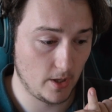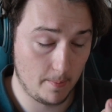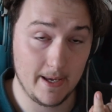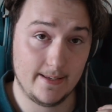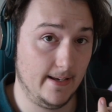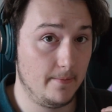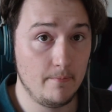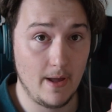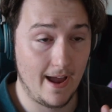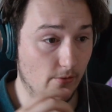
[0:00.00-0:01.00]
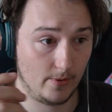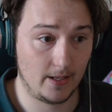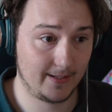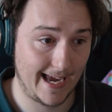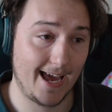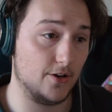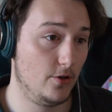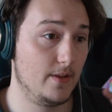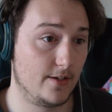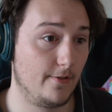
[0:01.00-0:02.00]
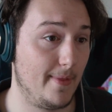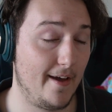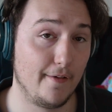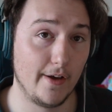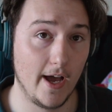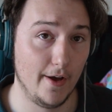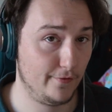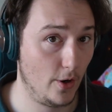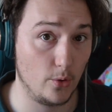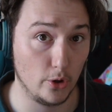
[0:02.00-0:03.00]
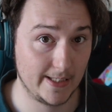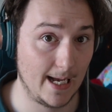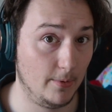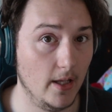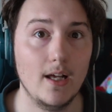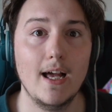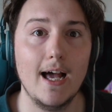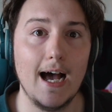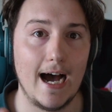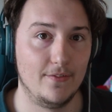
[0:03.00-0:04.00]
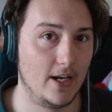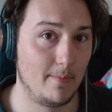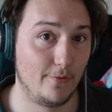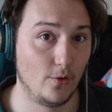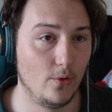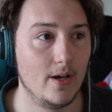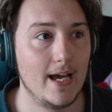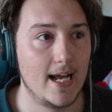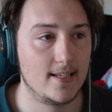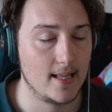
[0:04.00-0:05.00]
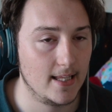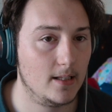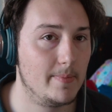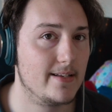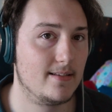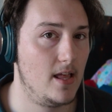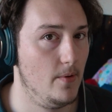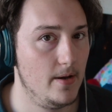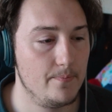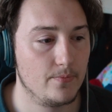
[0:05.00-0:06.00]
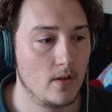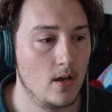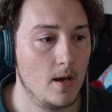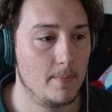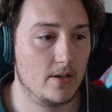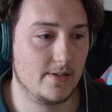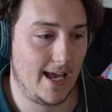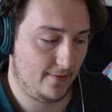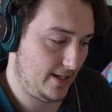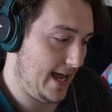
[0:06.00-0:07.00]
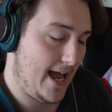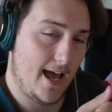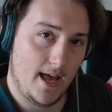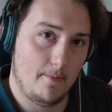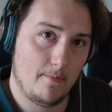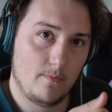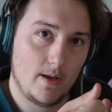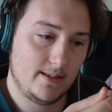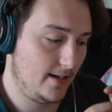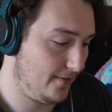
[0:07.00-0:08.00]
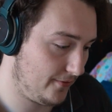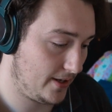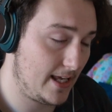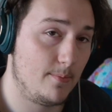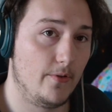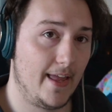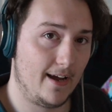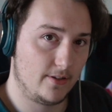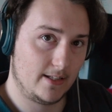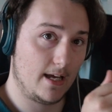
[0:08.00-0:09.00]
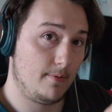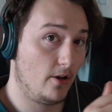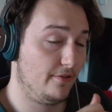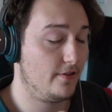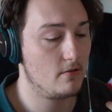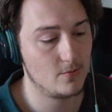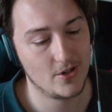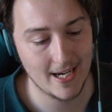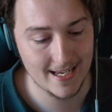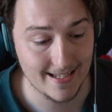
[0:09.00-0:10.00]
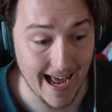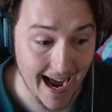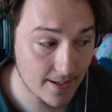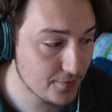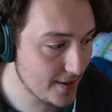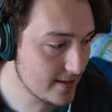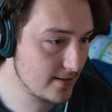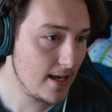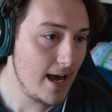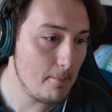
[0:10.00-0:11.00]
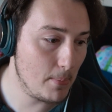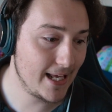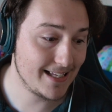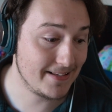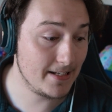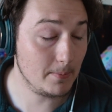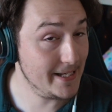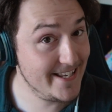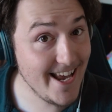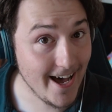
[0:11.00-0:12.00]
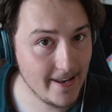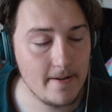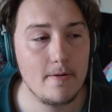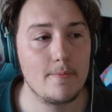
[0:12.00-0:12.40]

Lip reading: a PC. Everyone else can do this from their phone or tablet. I've done it before. It's a little bit slower because they have to, instead of having a keyboard, they have to type it on a phone, which isn't as fast, but it can still be done.